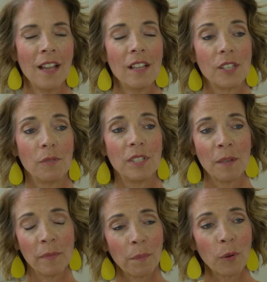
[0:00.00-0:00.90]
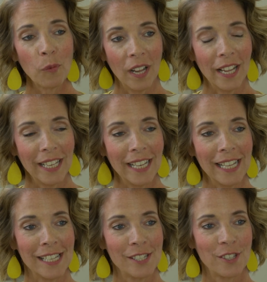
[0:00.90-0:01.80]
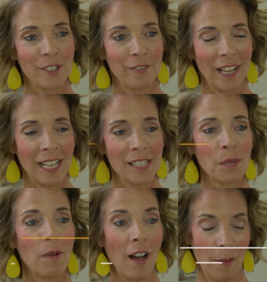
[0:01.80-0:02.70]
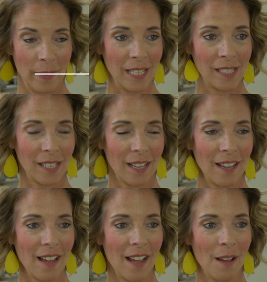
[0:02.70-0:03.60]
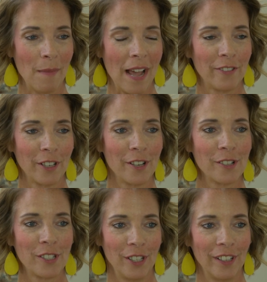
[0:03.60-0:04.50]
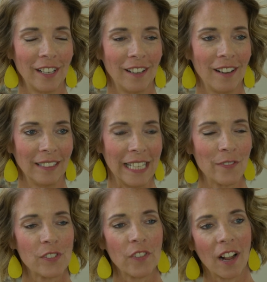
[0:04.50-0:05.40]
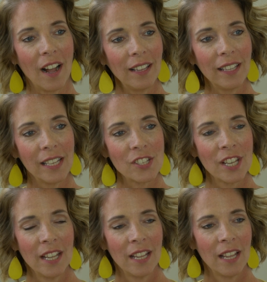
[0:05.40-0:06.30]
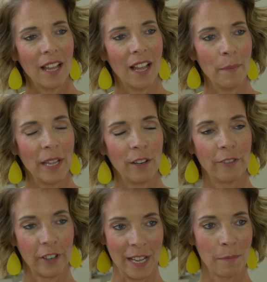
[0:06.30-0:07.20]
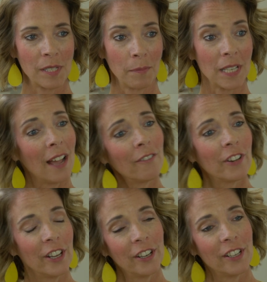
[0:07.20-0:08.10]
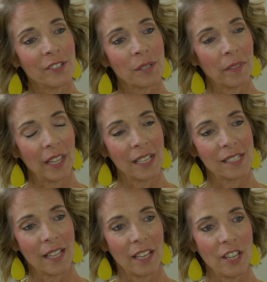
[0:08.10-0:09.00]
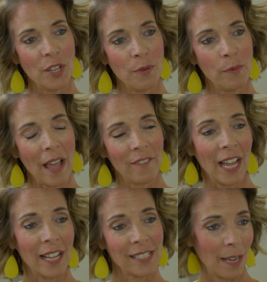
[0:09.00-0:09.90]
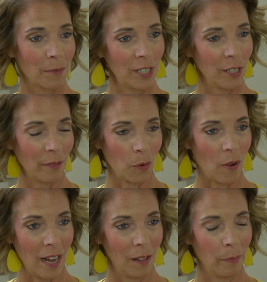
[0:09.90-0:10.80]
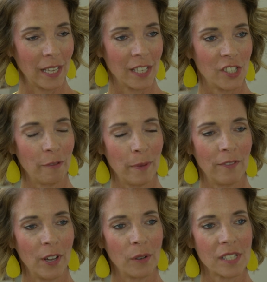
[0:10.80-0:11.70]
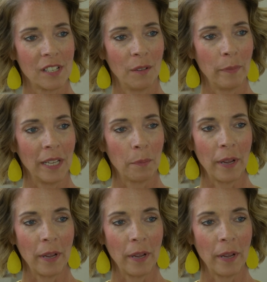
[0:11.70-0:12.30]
So tip number one is to find some hobbies. Um, after your student leaves for college, um, it'll free up some time for you to do some things that you haven't had time to do in a while because you've been focused on being a